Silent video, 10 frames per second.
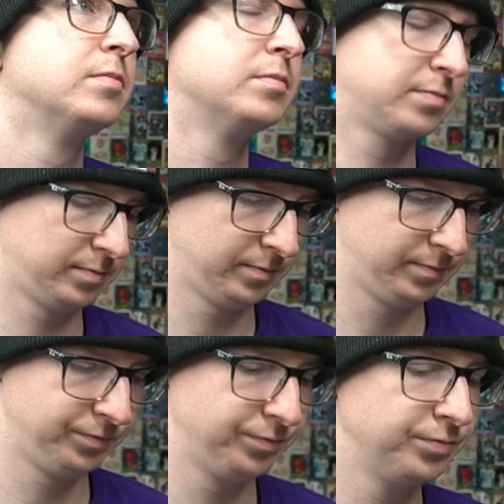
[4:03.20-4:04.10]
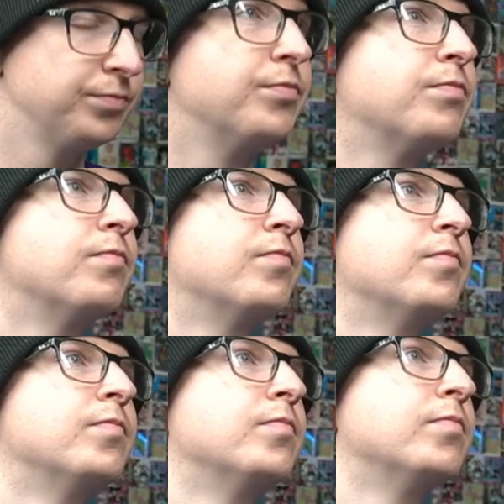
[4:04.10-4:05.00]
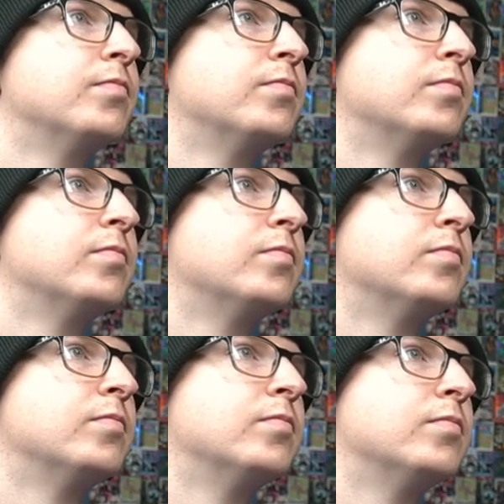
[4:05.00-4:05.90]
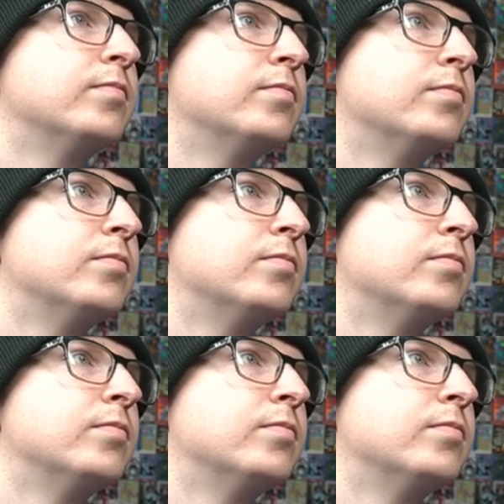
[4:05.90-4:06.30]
No one is speaking in this clip.